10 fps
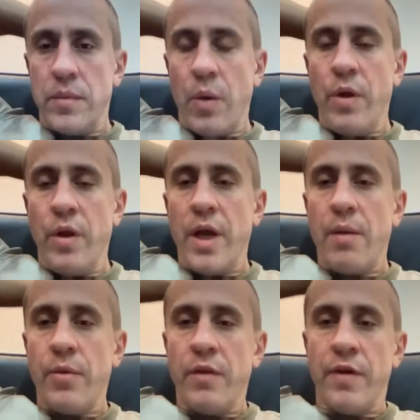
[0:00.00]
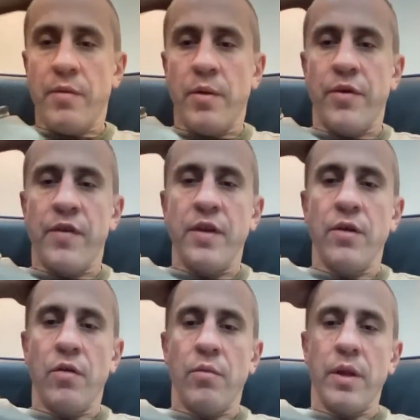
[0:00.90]
Will AMBA investment proceed
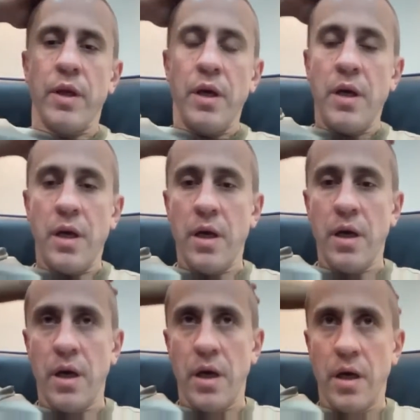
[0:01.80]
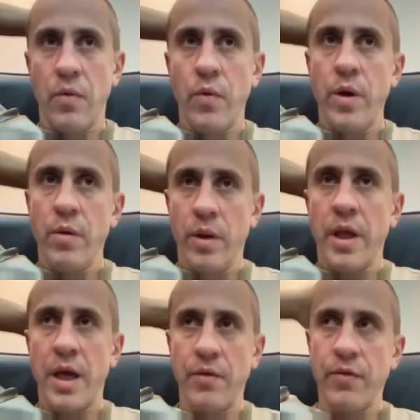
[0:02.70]
normally? We will
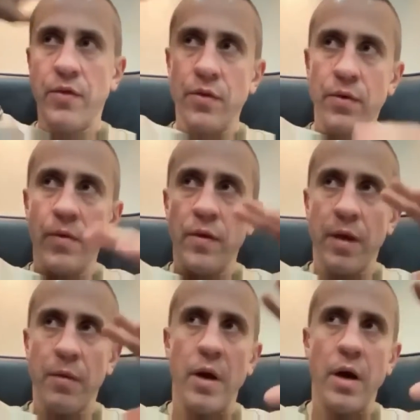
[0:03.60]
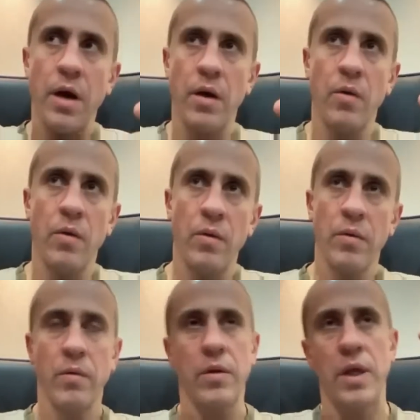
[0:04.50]
have to
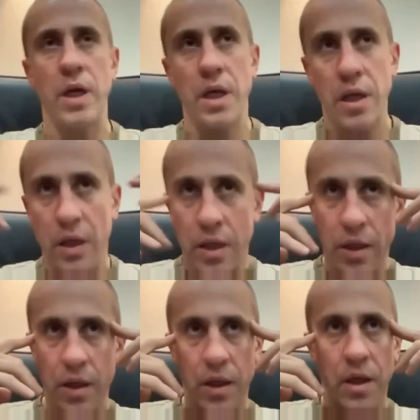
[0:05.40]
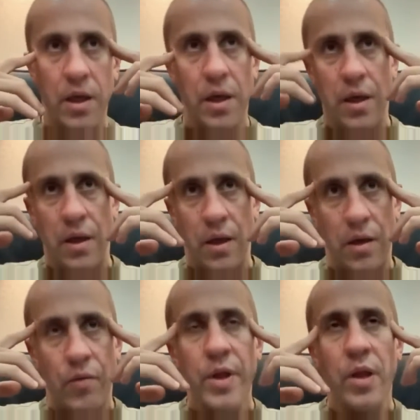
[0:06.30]
somehow like
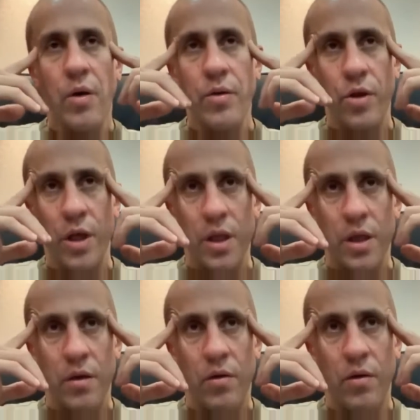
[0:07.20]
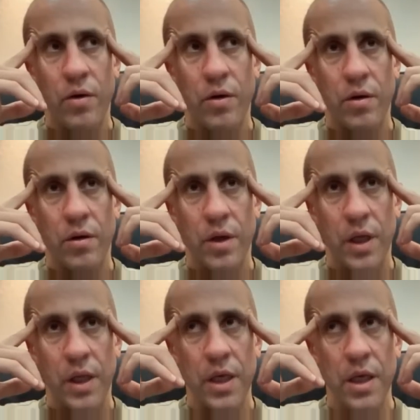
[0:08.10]
relaunch it, or
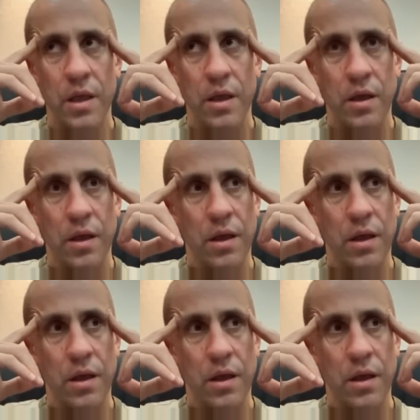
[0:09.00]
at least